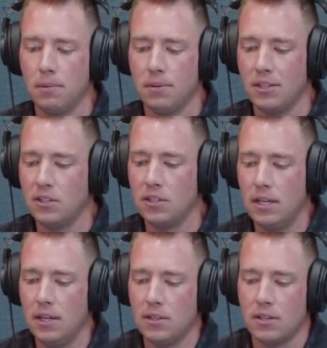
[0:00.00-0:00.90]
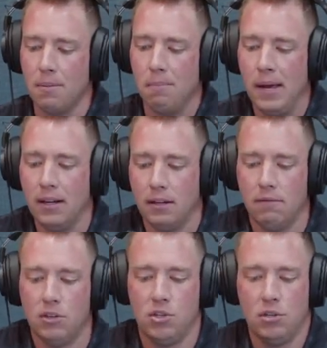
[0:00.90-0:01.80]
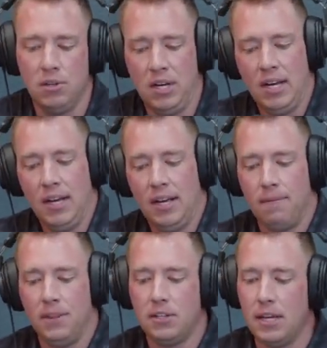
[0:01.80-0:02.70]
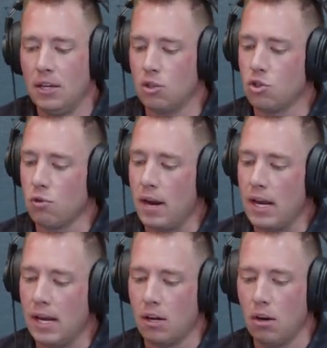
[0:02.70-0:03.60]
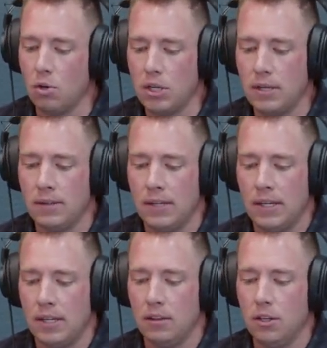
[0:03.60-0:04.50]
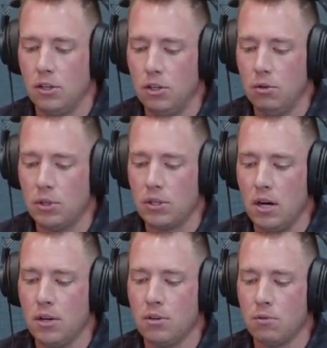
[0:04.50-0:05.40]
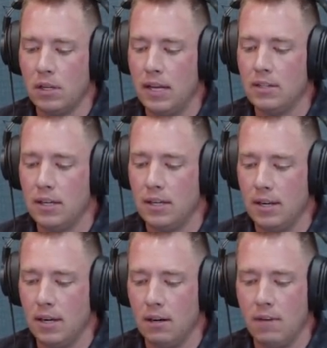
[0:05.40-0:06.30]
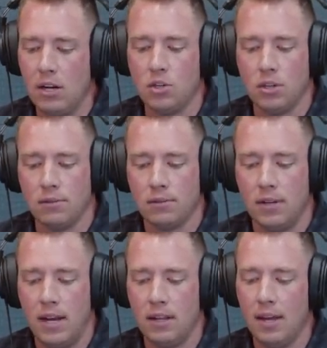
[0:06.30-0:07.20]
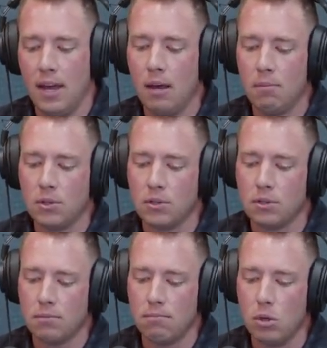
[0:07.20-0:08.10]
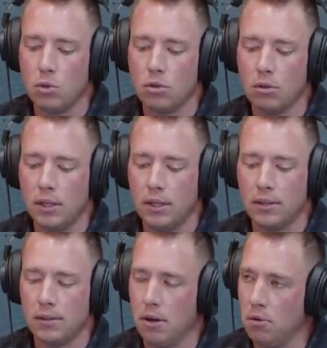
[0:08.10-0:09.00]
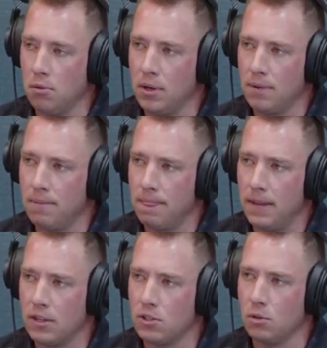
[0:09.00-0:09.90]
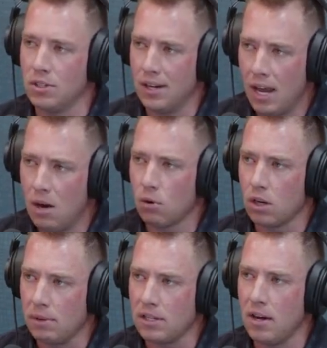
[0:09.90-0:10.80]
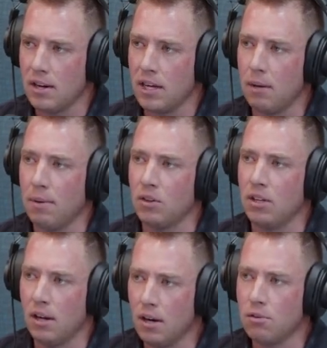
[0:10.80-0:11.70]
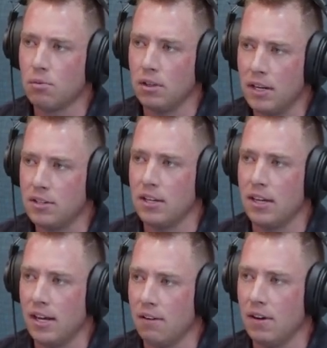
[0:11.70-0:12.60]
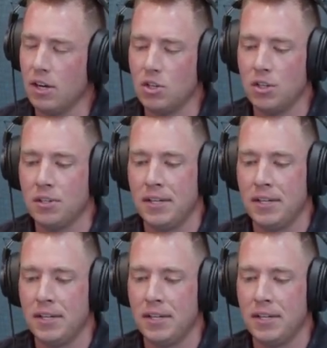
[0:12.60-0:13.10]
The C is compelling vision. The T is training and coaching. The U is unrelenting innovation. And the M is mutually owned. And so today we're going to be talking about the unrelenting innovation.